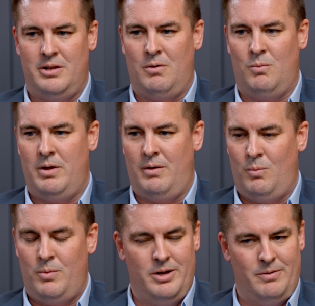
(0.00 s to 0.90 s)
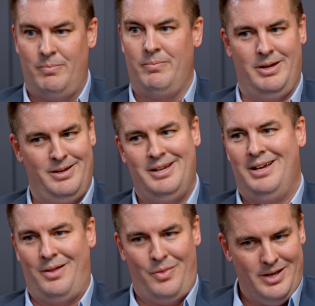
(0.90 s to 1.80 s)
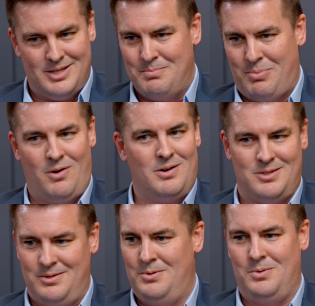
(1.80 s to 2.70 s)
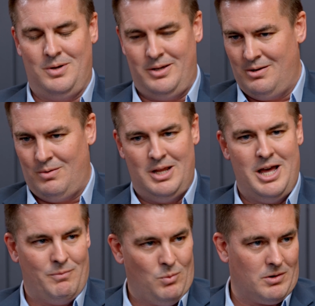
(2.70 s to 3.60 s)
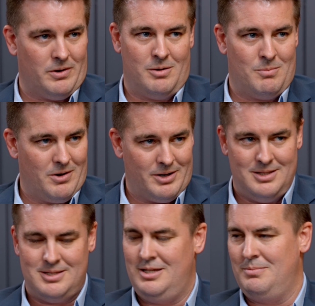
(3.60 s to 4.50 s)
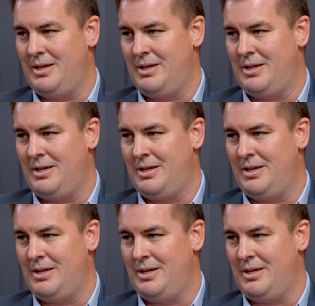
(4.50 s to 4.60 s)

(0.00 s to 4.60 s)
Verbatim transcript: you know, thanks in part to a lot of work on our marketing team.